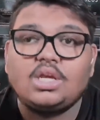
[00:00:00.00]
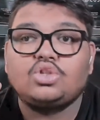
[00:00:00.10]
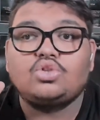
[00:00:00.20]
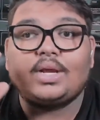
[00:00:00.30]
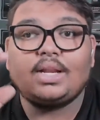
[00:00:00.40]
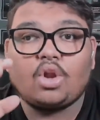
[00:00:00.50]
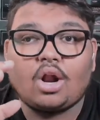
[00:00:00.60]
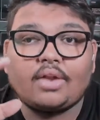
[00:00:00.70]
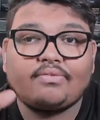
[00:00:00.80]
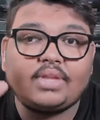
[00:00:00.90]
So a
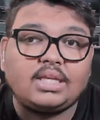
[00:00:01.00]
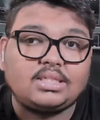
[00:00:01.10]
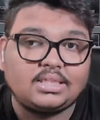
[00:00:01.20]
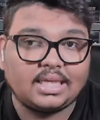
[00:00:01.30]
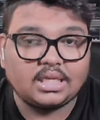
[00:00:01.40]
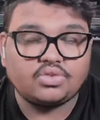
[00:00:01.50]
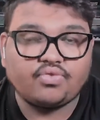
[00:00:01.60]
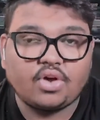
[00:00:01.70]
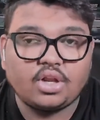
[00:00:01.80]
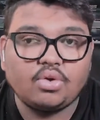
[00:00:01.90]
lot of things change
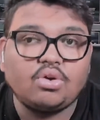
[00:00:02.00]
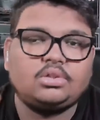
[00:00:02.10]
for you.